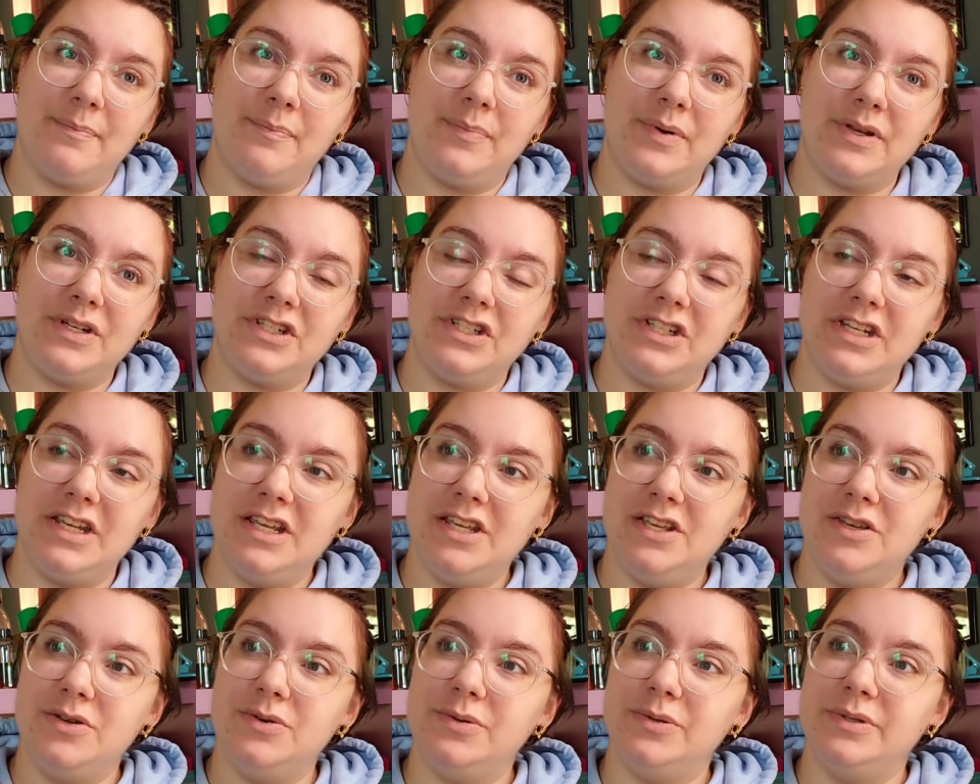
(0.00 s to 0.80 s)
But she
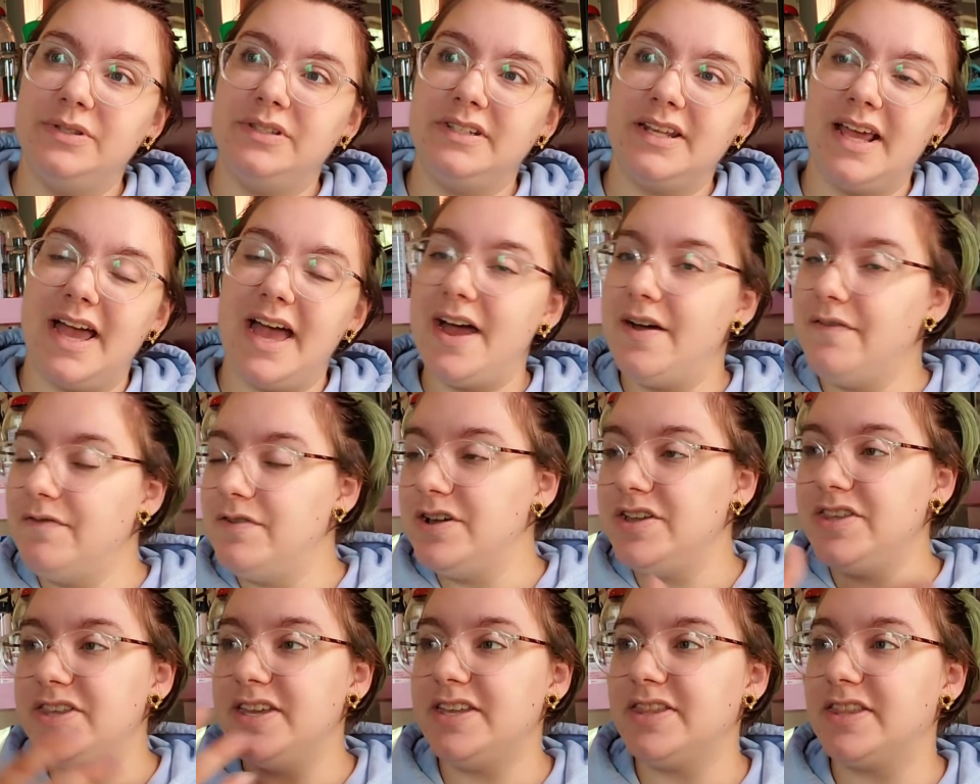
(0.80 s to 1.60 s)
used
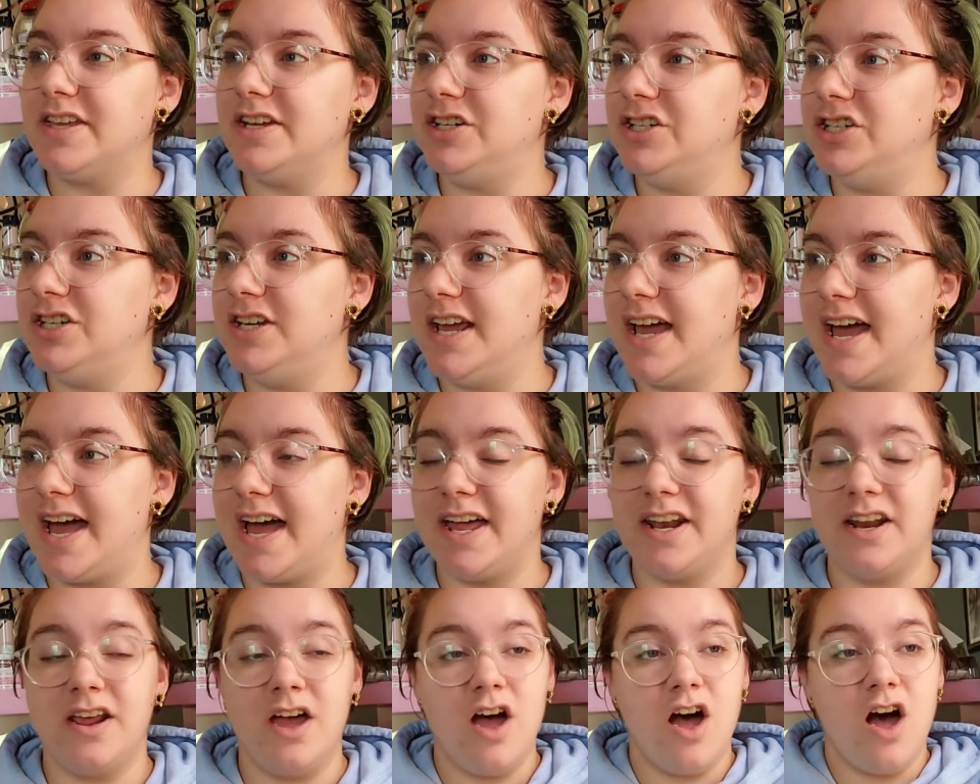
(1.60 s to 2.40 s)
everything that she
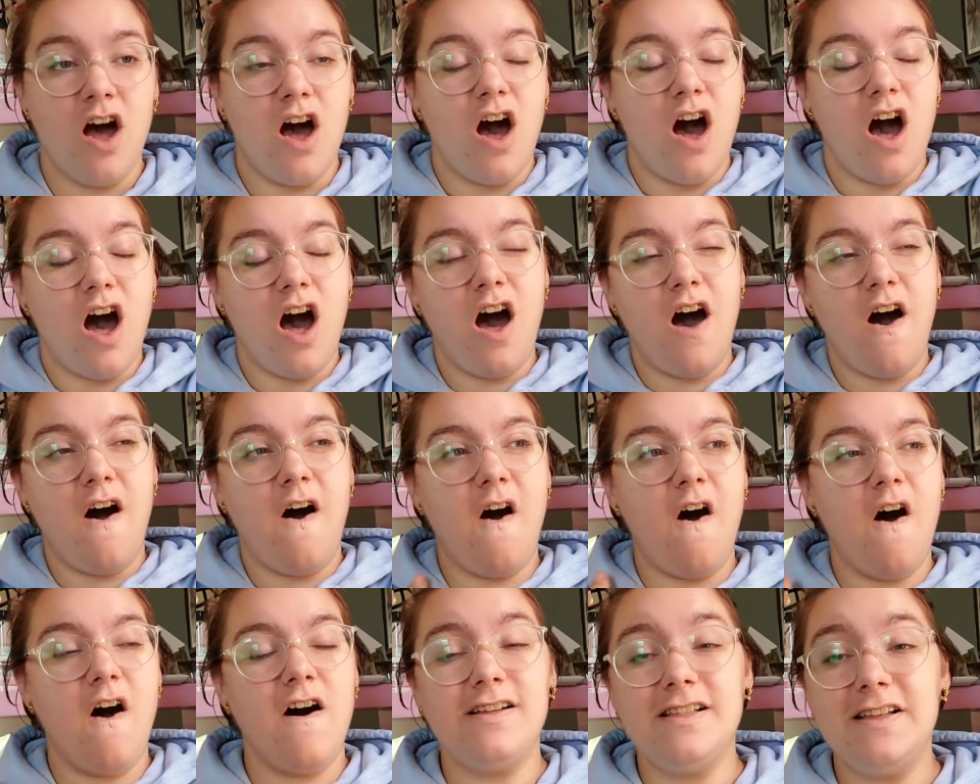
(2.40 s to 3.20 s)
had,
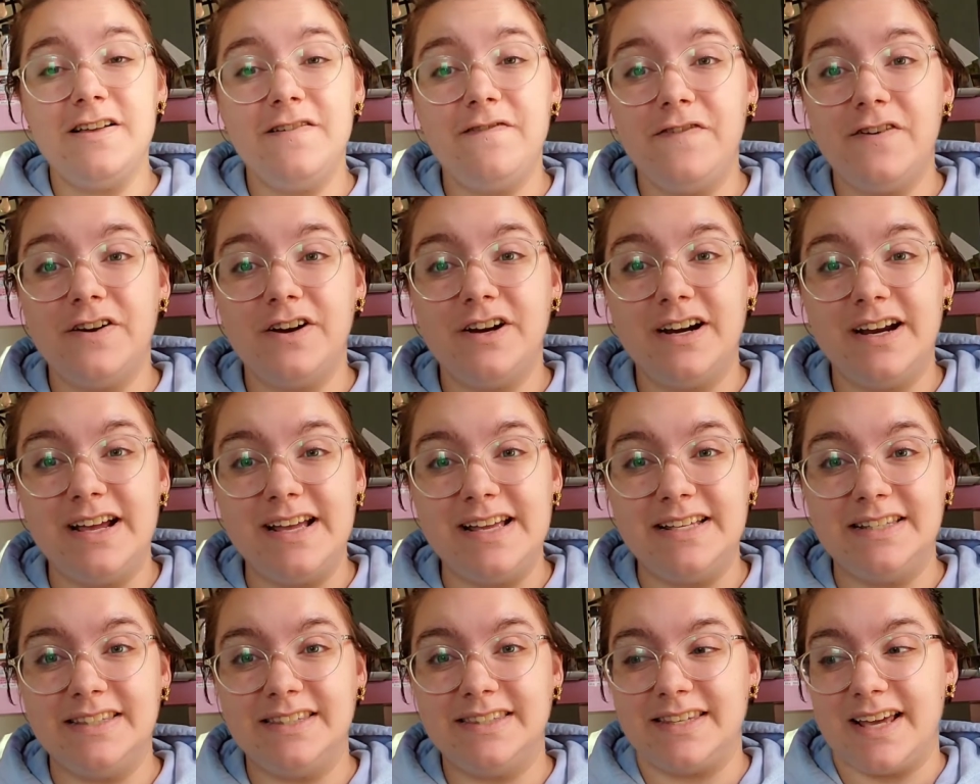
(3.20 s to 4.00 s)
all of her
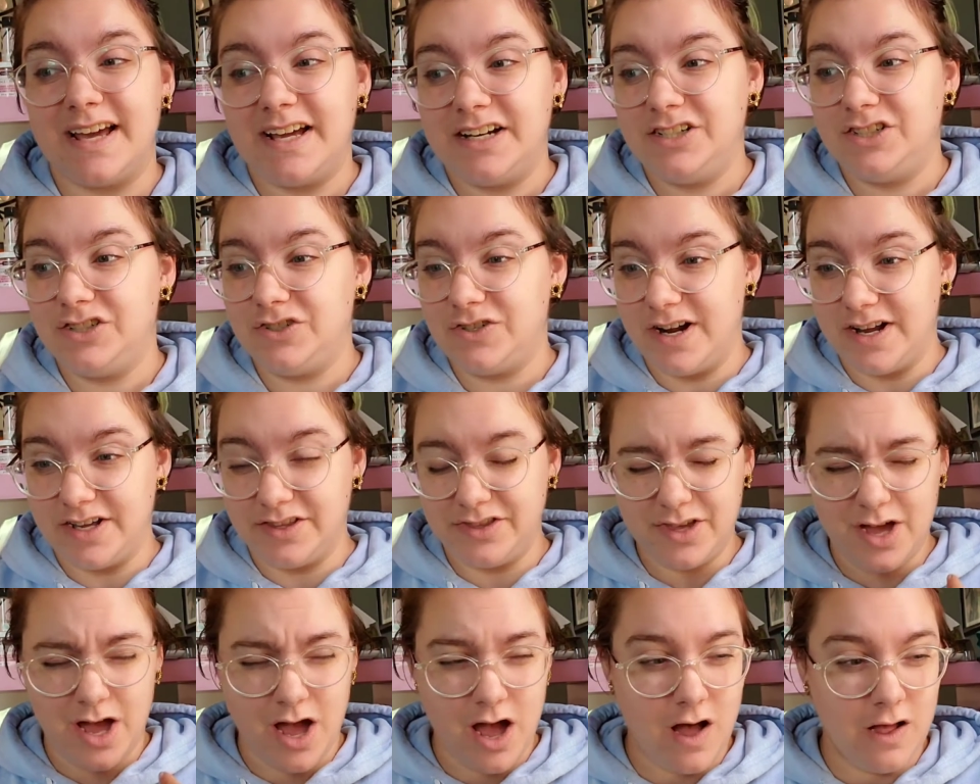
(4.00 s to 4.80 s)
inside
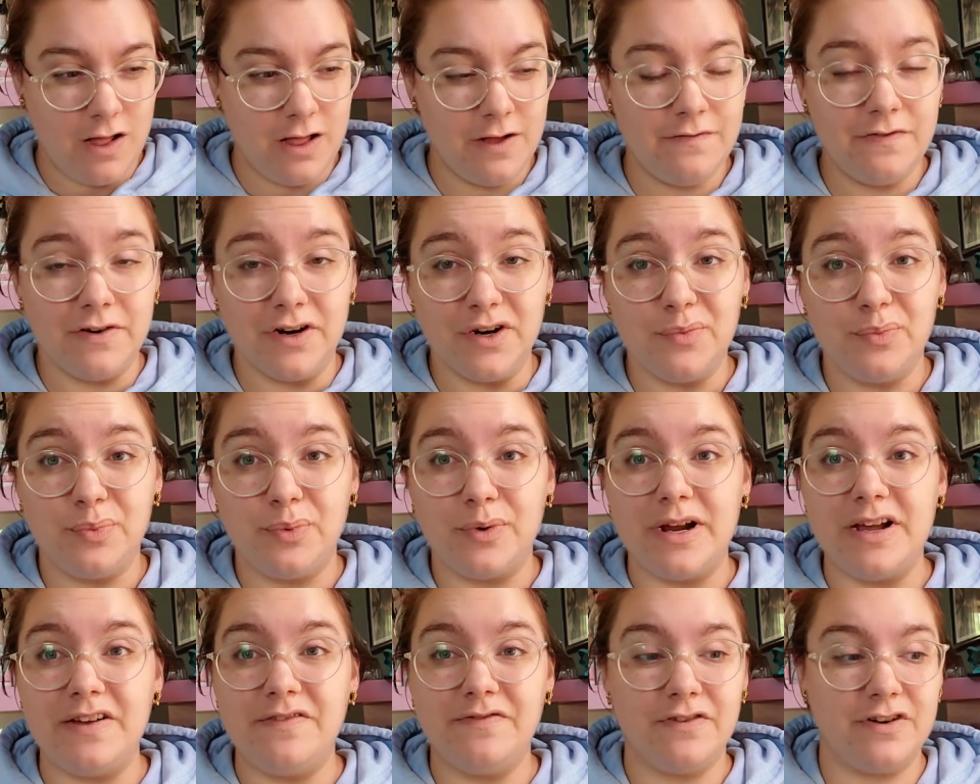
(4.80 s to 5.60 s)
strength, all of her
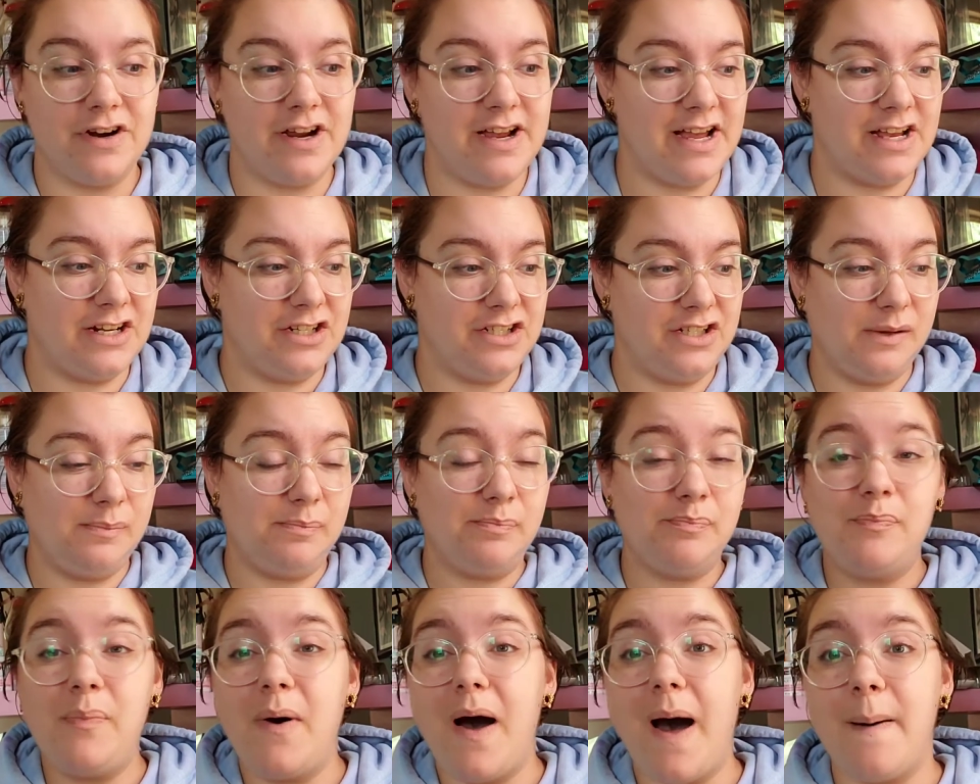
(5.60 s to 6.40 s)
bravery, and she
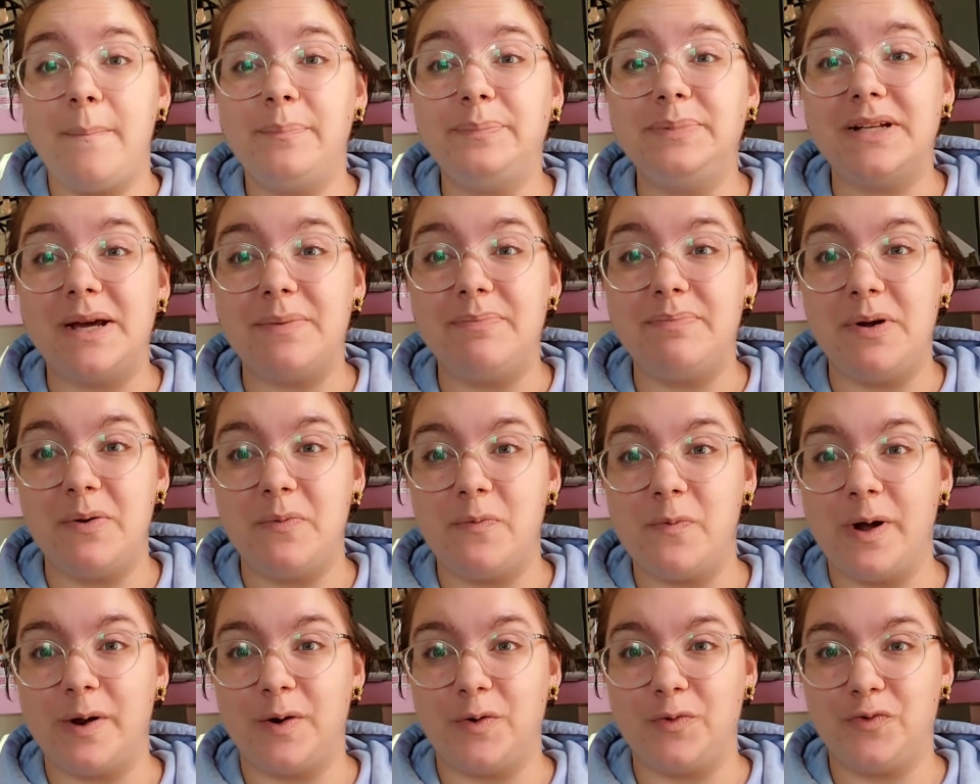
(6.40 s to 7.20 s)
popped up
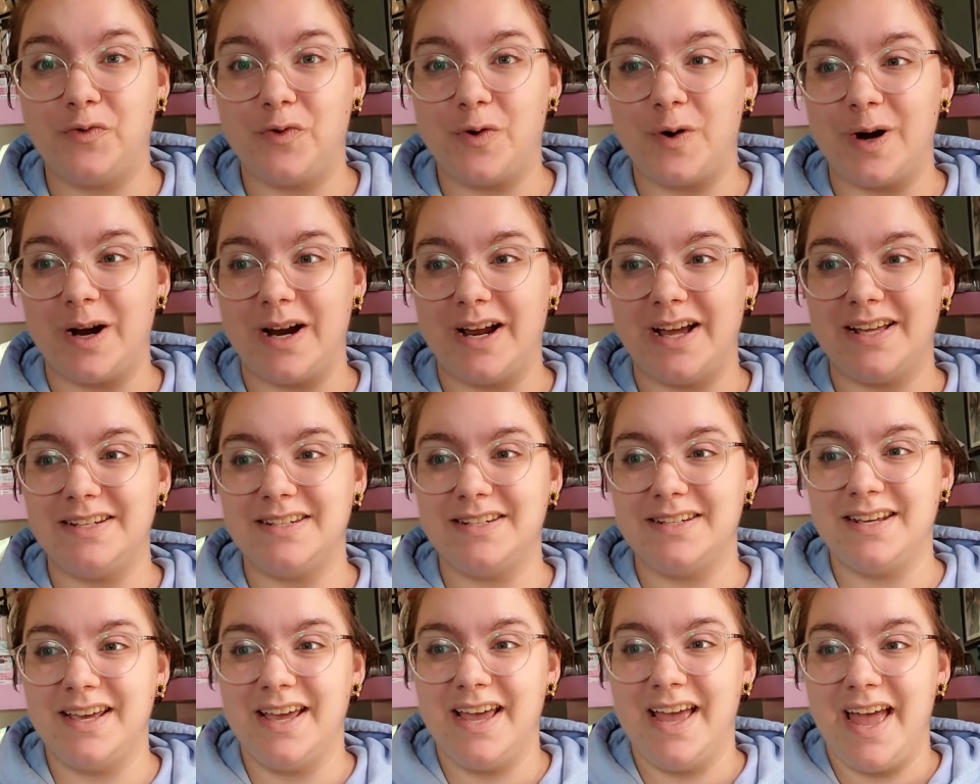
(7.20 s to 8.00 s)
and went for
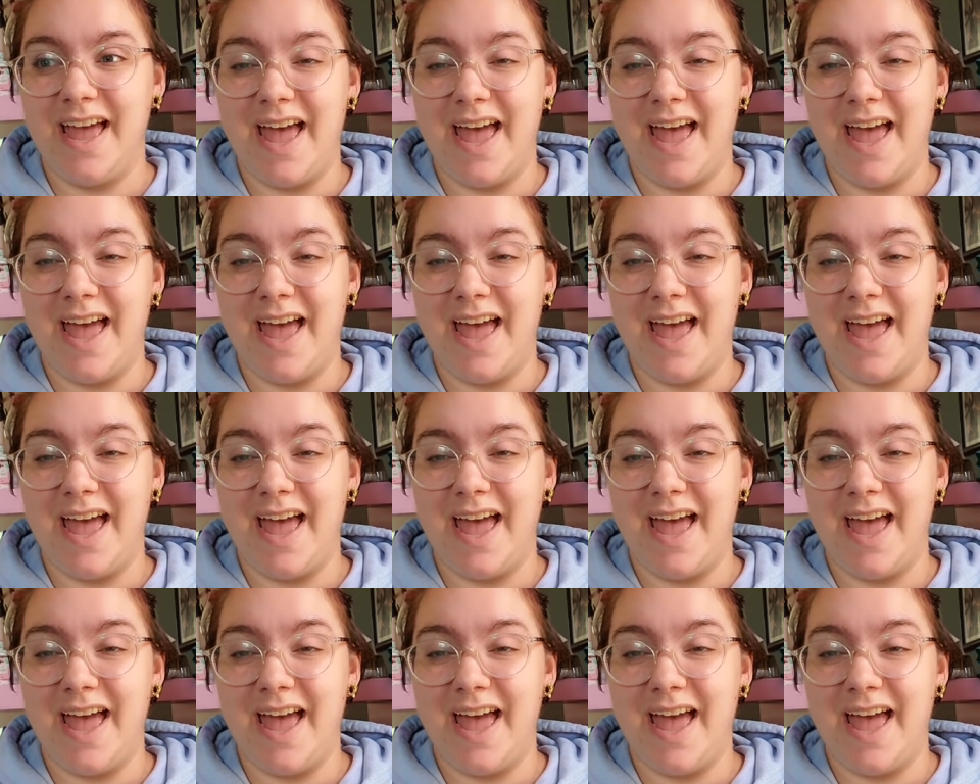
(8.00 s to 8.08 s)
it.